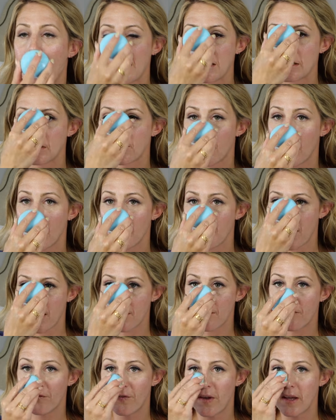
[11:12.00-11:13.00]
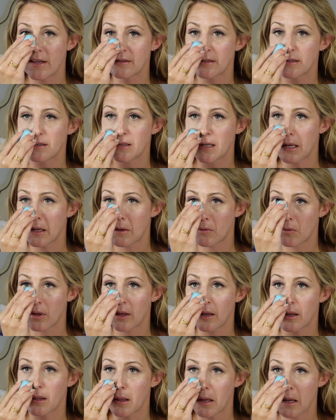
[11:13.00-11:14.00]
I just feel like my face is getting
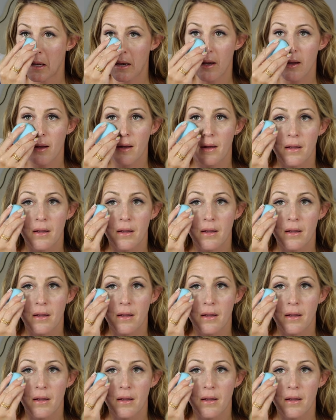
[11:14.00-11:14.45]
really clean.